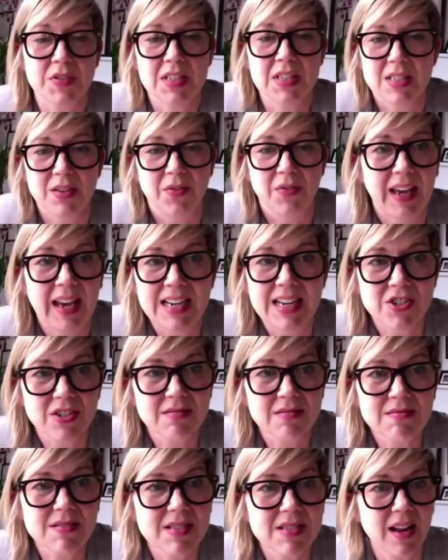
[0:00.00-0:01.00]
of
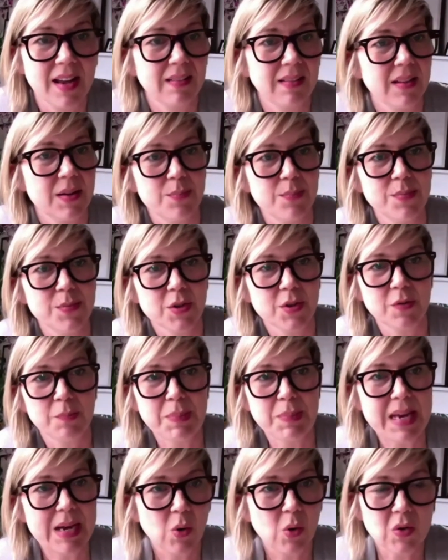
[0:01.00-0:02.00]
certifications like the sort of
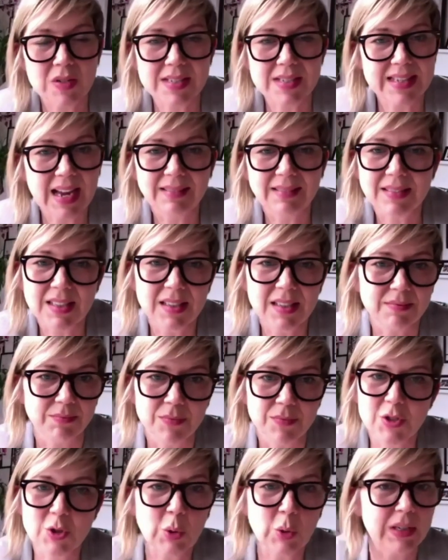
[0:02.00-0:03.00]
B Corp standard
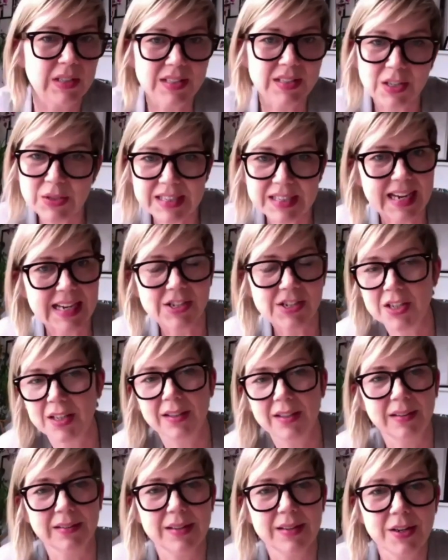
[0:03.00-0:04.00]
and Soil
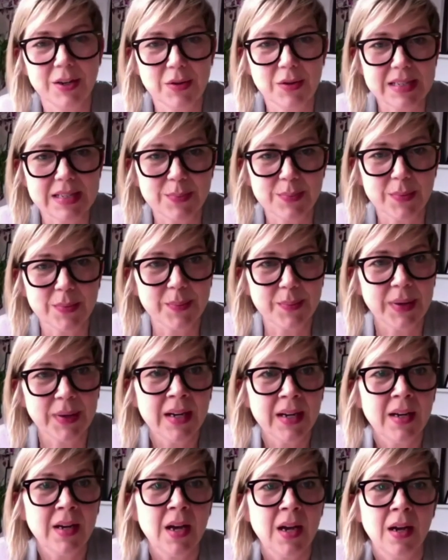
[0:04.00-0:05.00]
Association, and you know, there's
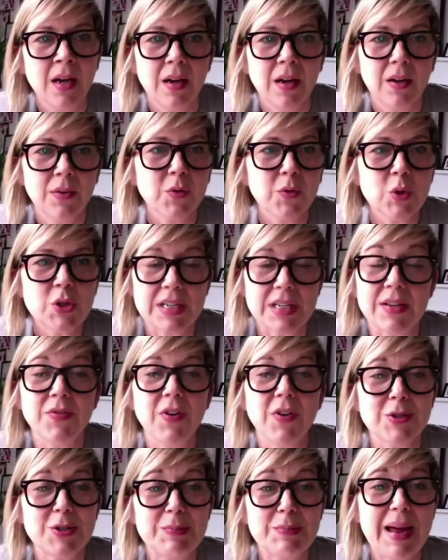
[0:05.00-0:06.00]
unfortunately
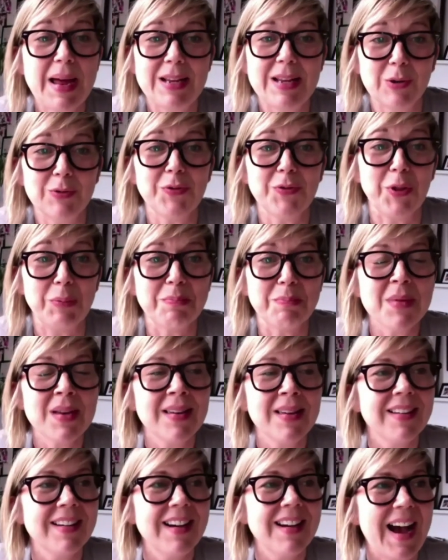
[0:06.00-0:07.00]
far too many of them.
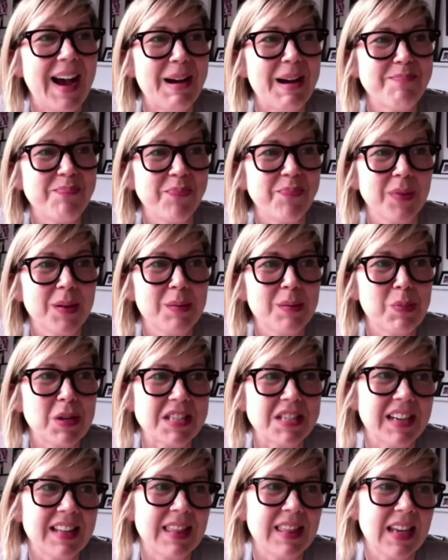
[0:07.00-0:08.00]
But
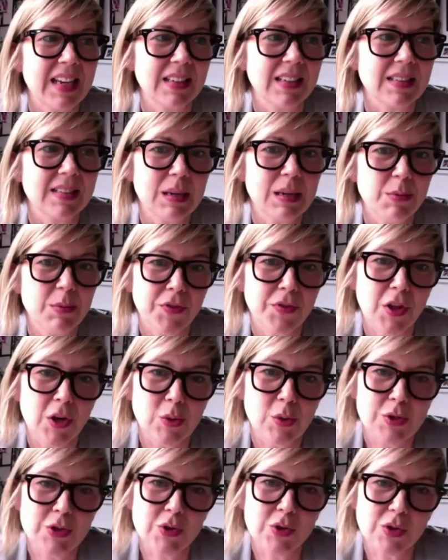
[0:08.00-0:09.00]
I think some of
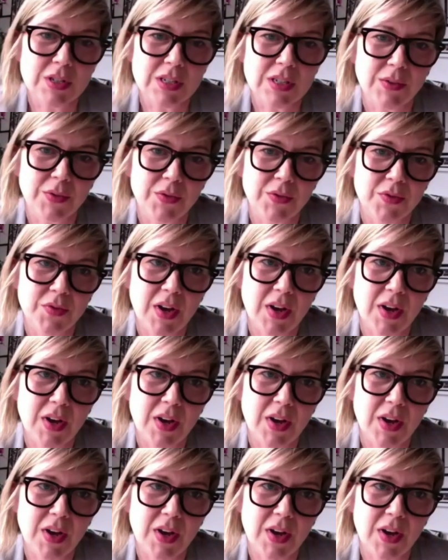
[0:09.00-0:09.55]
those sort of